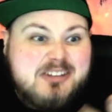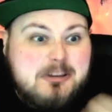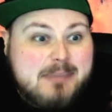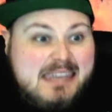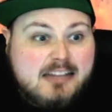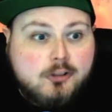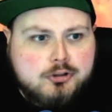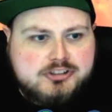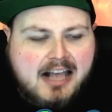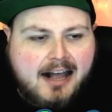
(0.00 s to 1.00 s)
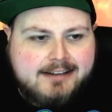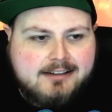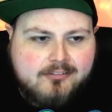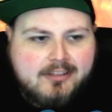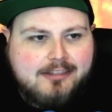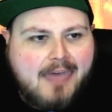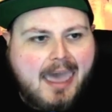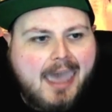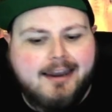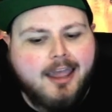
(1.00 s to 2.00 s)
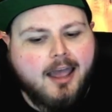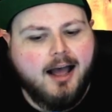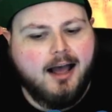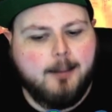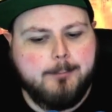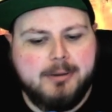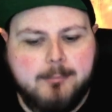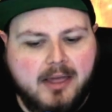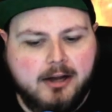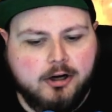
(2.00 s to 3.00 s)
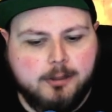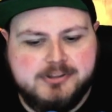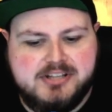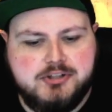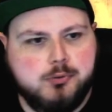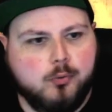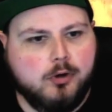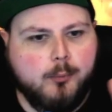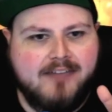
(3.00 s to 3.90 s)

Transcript: To me, it looks kind of like that, but not 100% sure.